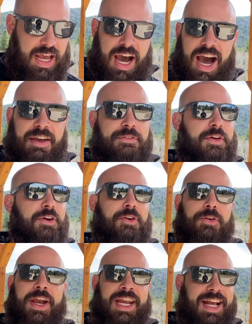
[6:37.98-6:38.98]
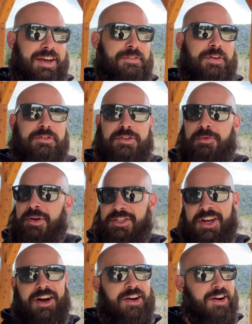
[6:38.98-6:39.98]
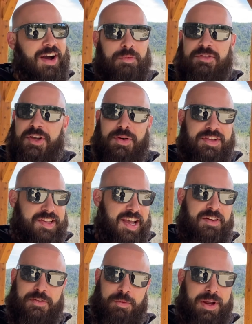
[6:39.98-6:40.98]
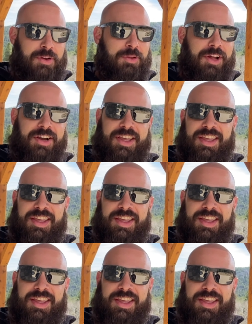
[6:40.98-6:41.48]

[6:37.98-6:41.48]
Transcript: I feel great. I feel so much younger. I'm so excited for my new look.